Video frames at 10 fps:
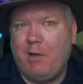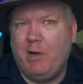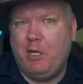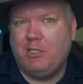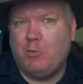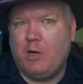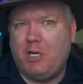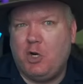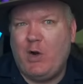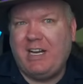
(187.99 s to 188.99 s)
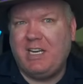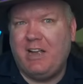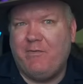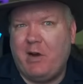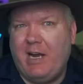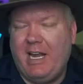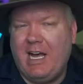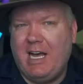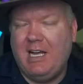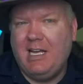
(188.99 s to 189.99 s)
and we use the word correcting very
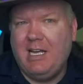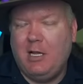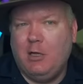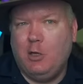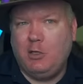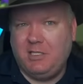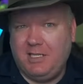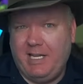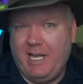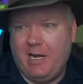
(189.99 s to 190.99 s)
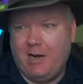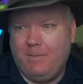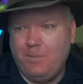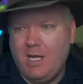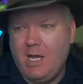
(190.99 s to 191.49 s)
uh, loosely here,